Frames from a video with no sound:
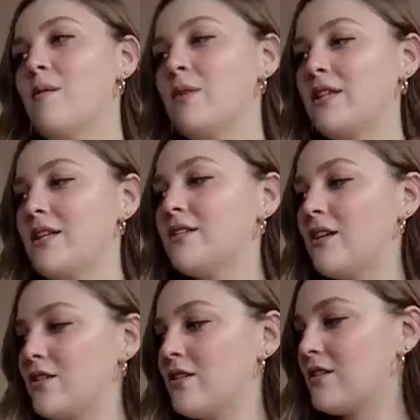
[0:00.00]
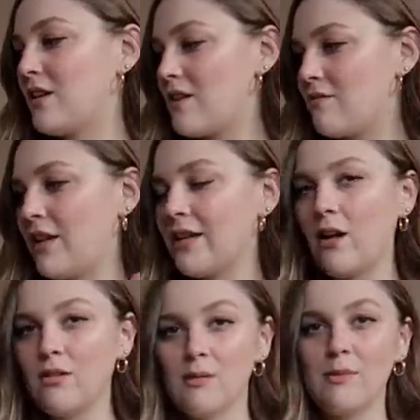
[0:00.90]
but these are just kind of like
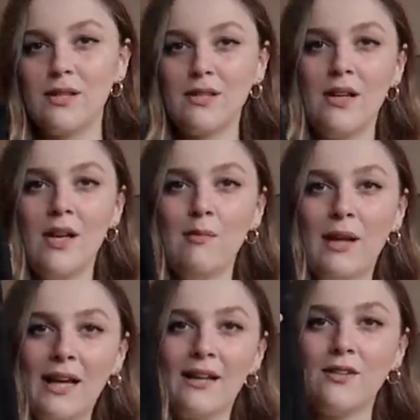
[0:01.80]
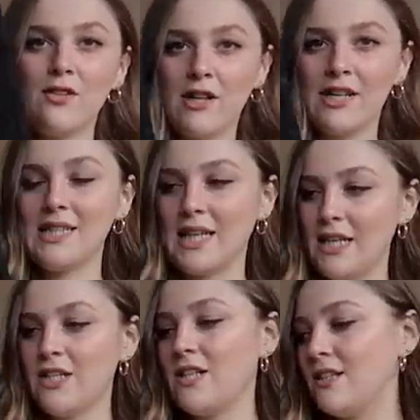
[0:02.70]
ultimate black straight
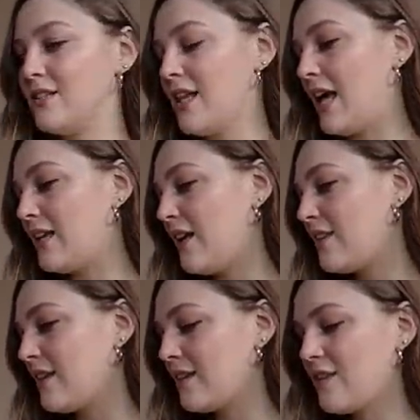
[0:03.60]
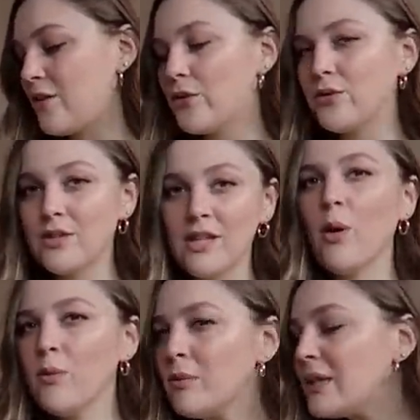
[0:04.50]
skinny jeans, and I think those,
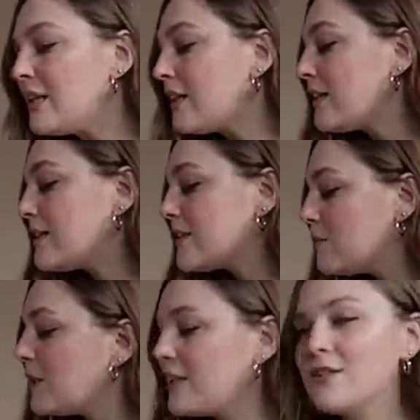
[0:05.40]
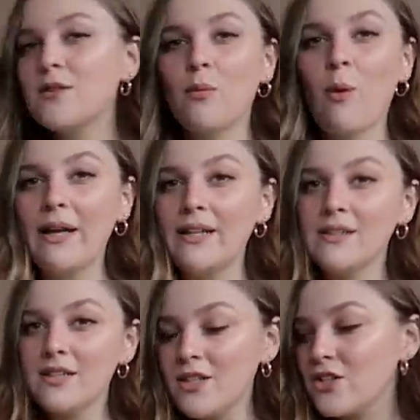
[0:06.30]
probably similarly to the
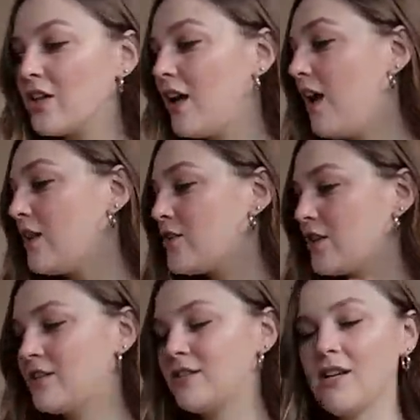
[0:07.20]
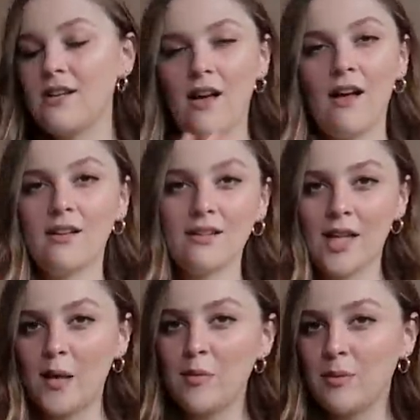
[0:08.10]
white t-shirt, are just an
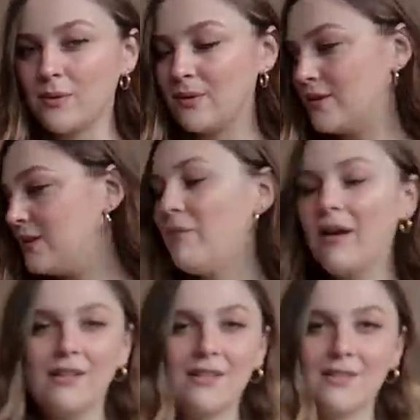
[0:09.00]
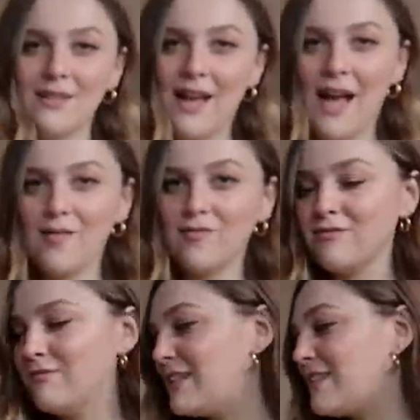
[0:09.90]
unescapable must-have
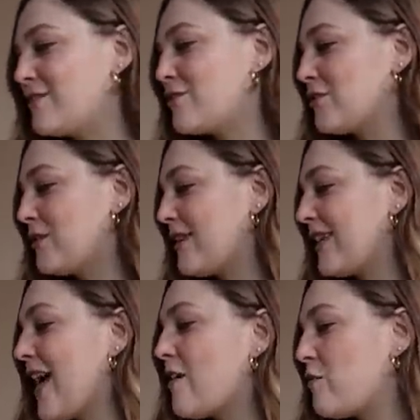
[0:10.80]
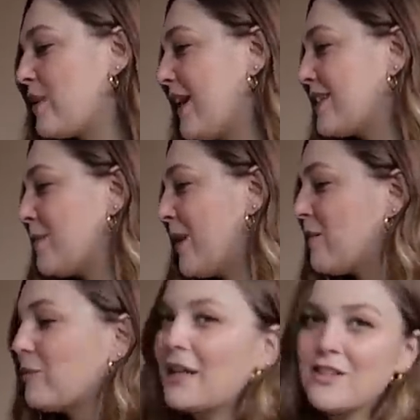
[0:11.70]
essential. I think everybody has a pair
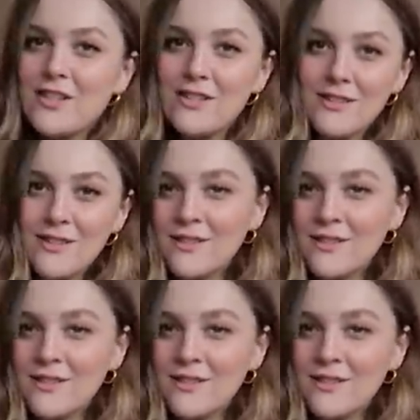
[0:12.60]
of black jeans.